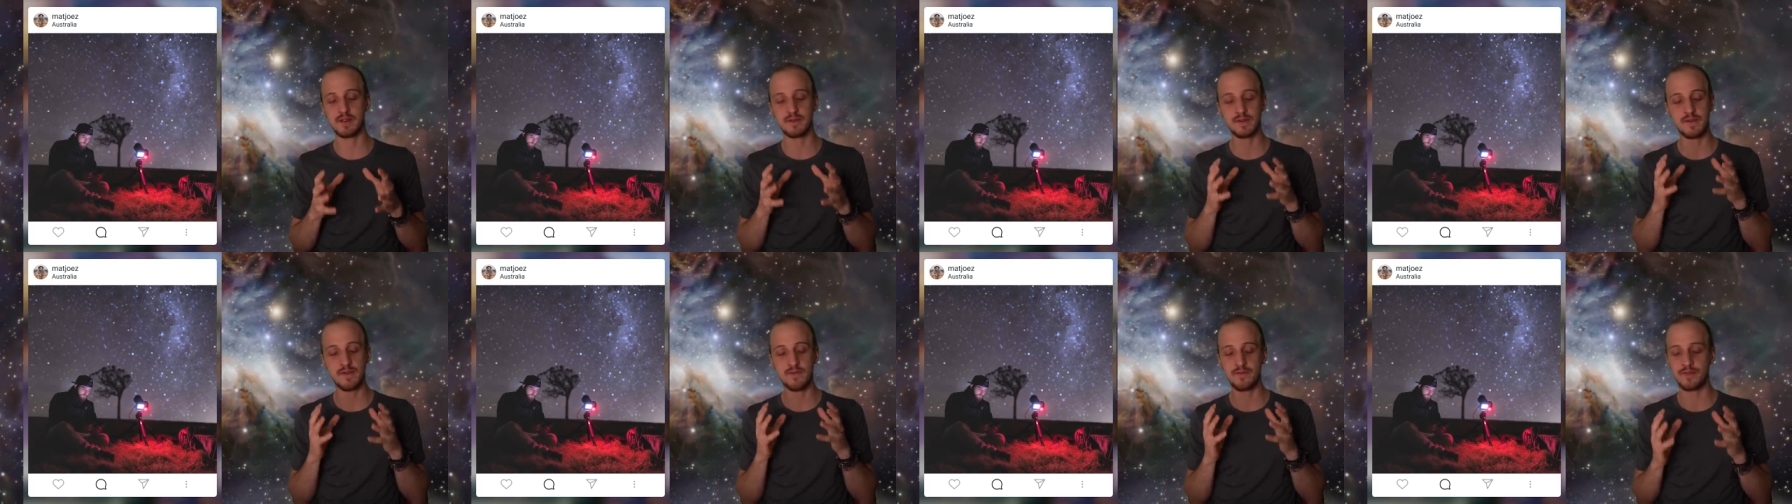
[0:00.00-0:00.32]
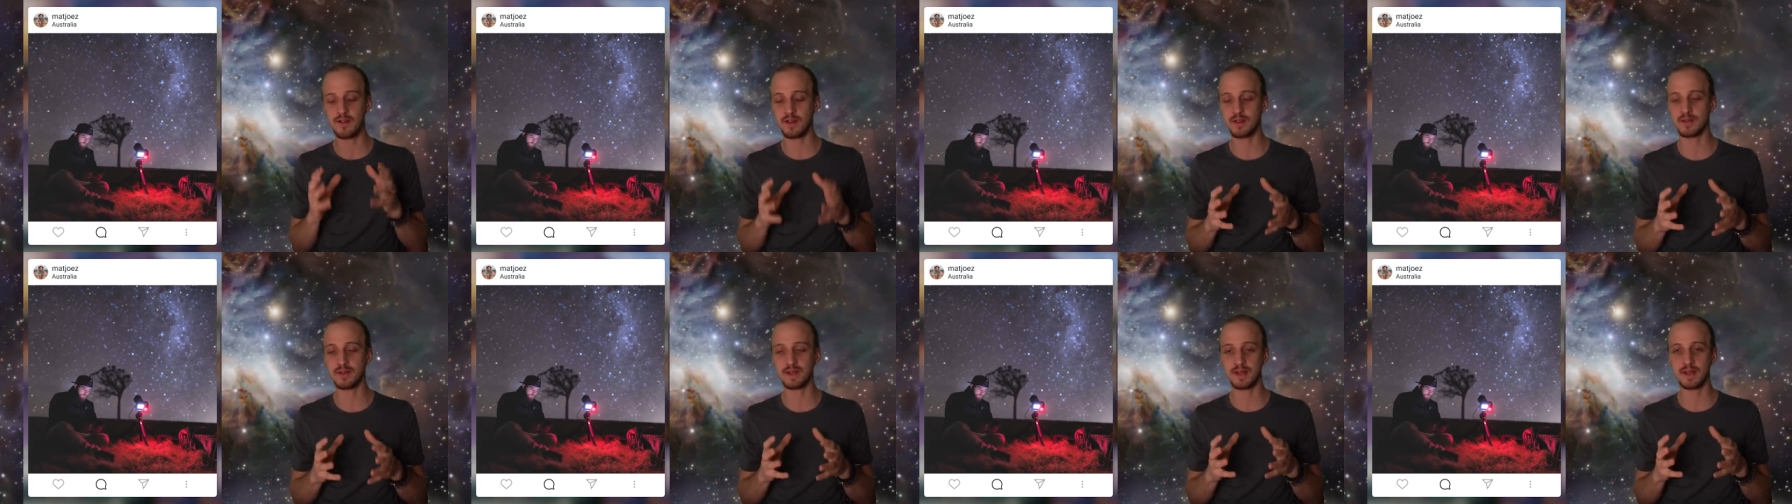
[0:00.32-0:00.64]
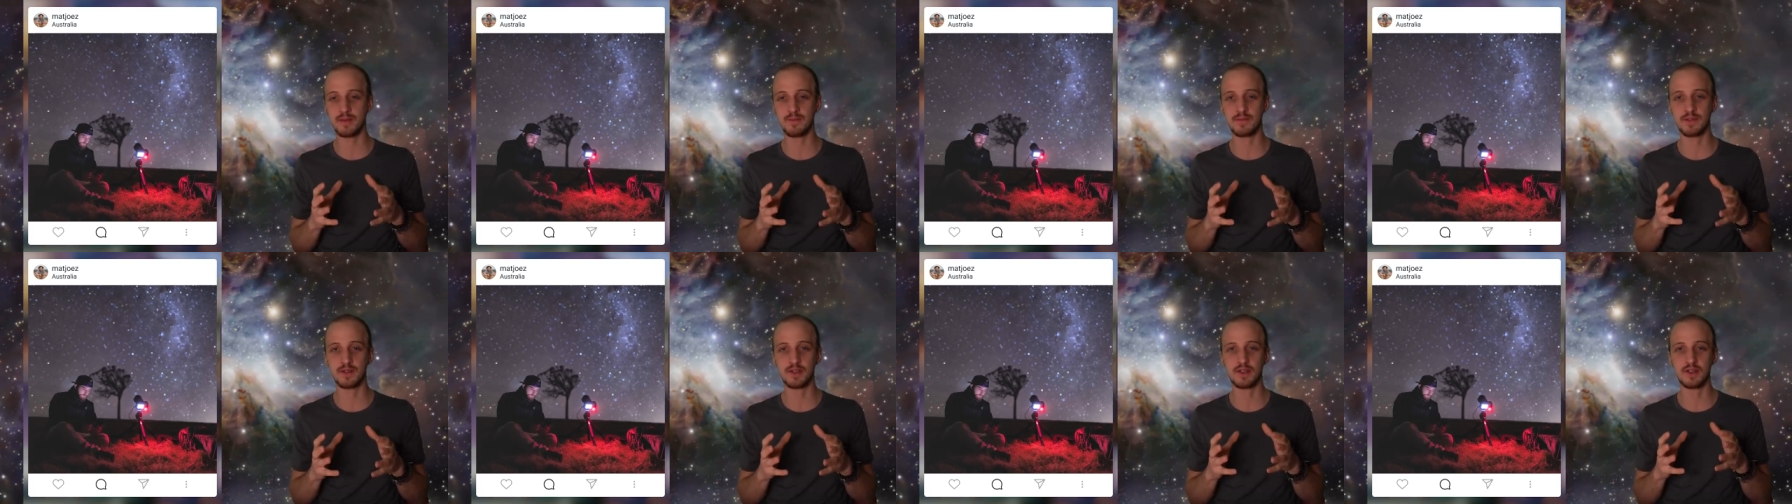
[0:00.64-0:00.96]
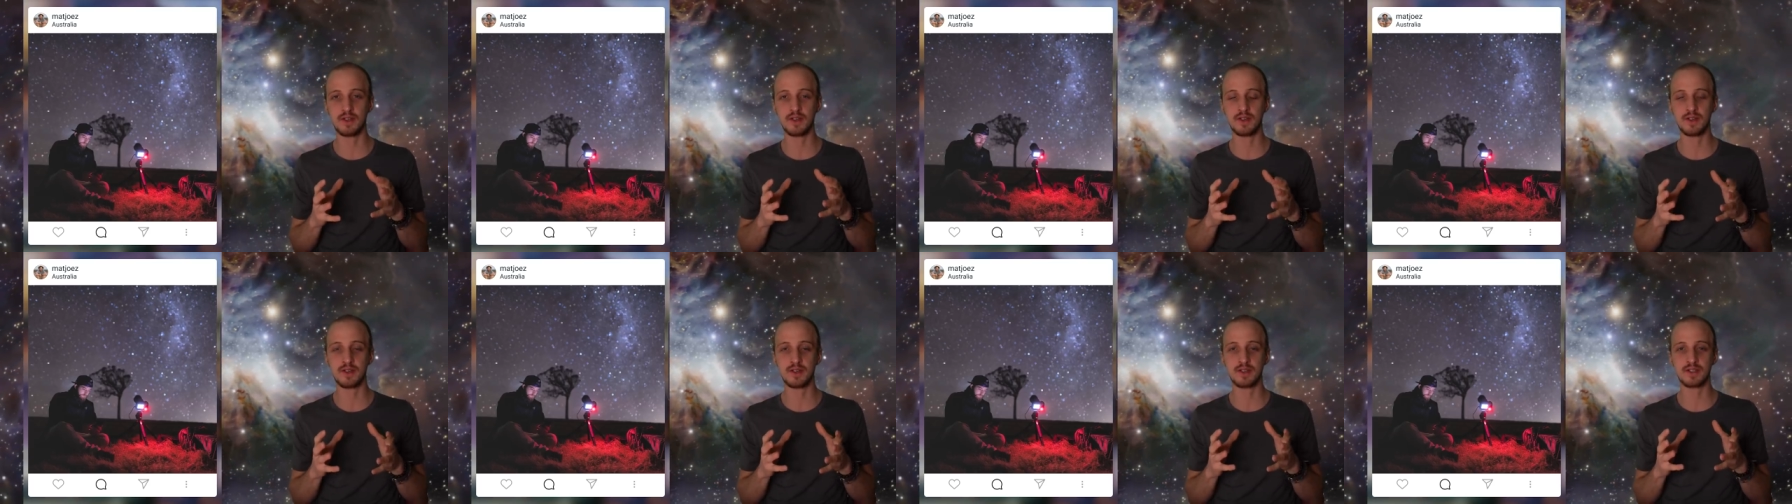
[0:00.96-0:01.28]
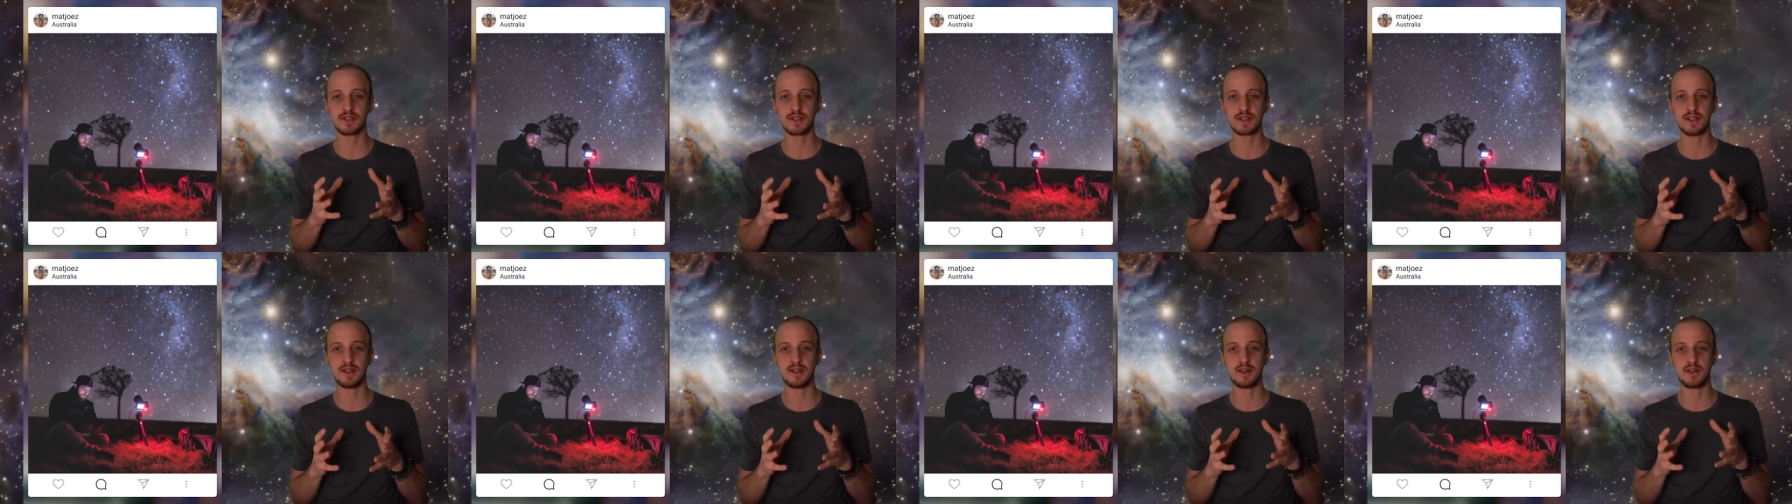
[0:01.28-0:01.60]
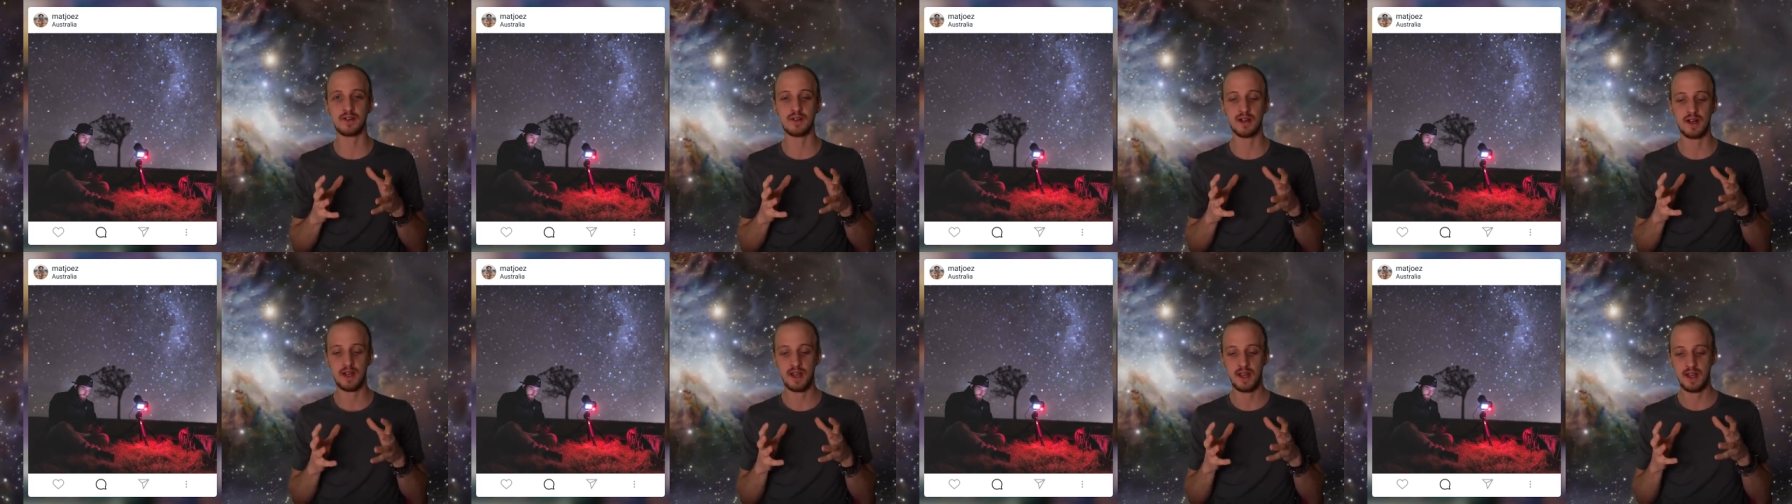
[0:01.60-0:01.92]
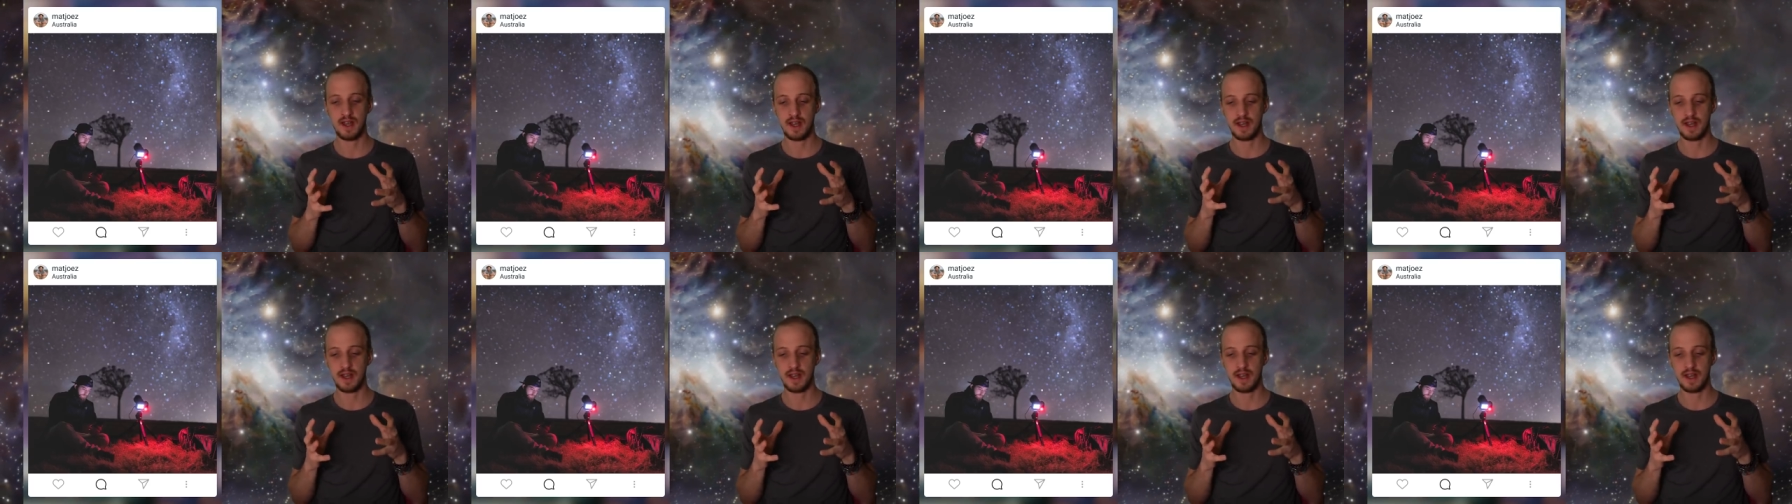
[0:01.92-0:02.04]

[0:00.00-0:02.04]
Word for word: I've been following him for years now,